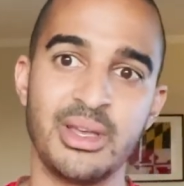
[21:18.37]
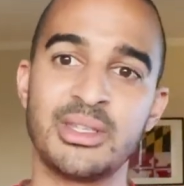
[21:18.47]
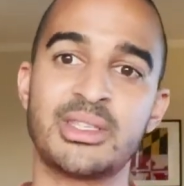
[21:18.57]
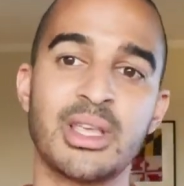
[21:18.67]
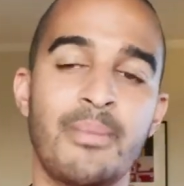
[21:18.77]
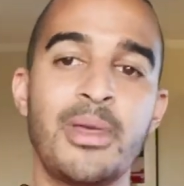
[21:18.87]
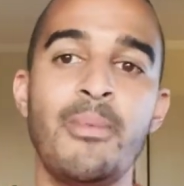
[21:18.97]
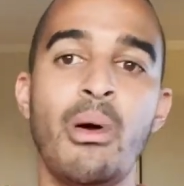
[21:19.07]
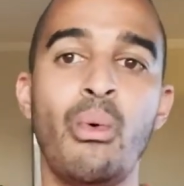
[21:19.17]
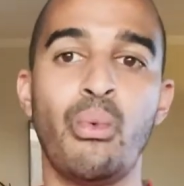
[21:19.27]
Some
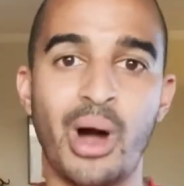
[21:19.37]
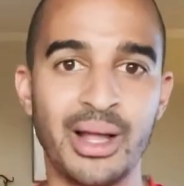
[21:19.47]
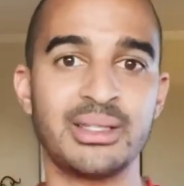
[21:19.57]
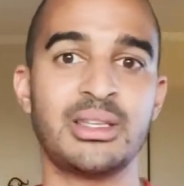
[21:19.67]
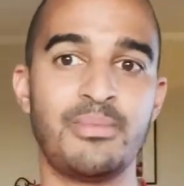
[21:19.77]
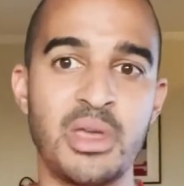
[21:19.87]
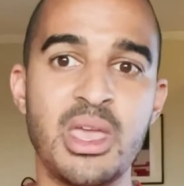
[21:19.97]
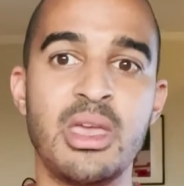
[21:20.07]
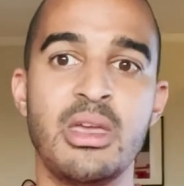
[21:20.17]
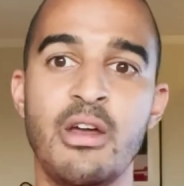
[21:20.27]
people want to
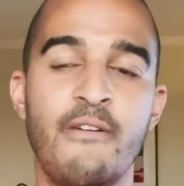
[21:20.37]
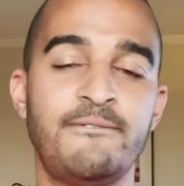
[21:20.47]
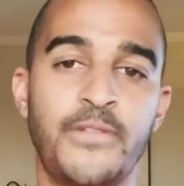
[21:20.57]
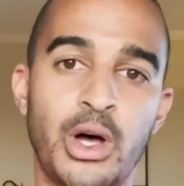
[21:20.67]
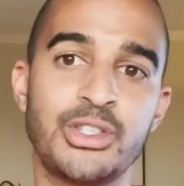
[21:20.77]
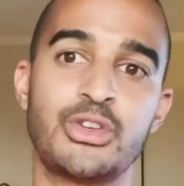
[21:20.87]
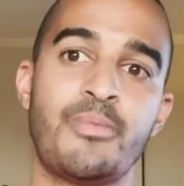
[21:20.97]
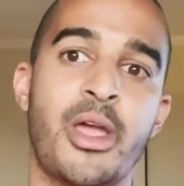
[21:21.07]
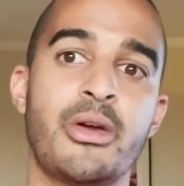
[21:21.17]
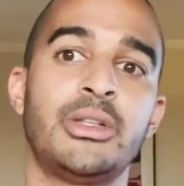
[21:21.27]
be foster
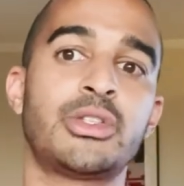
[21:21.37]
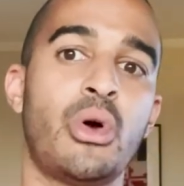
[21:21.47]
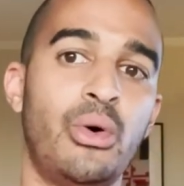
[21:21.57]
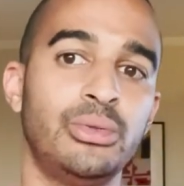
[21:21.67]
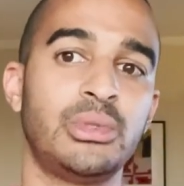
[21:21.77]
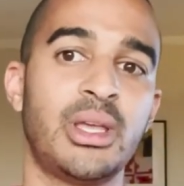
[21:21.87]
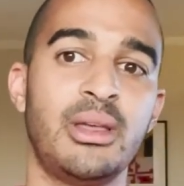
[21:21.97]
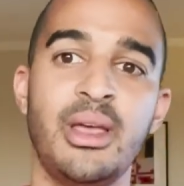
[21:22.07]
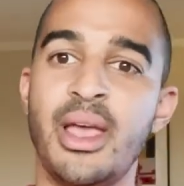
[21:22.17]
parents only.